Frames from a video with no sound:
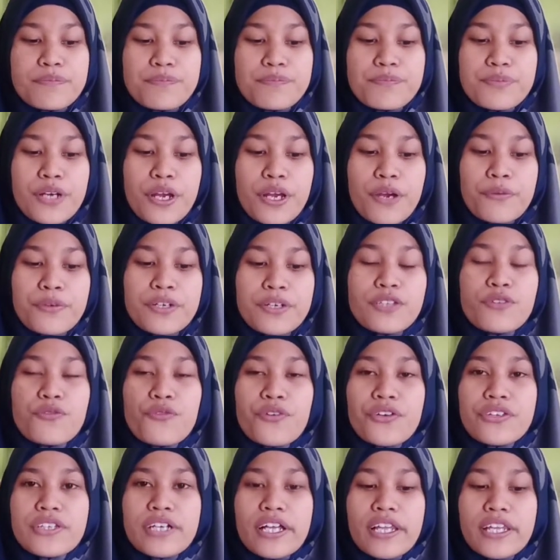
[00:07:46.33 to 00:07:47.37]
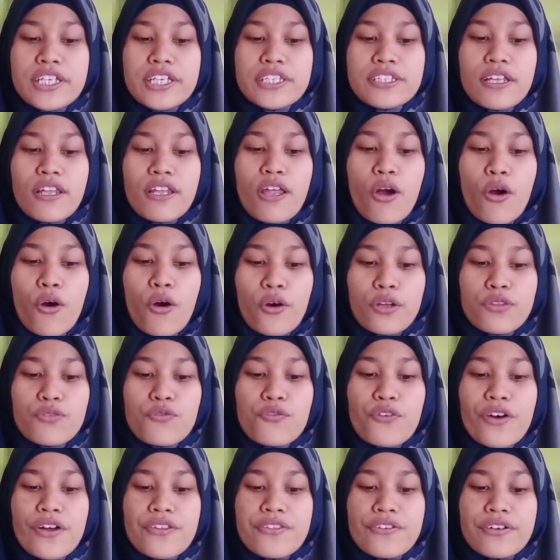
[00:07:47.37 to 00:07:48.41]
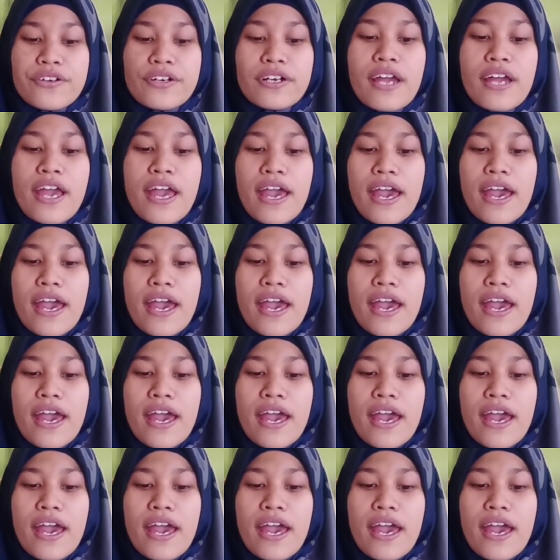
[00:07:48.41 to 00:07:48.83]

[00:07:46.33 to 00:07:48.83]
brew it with a little hot water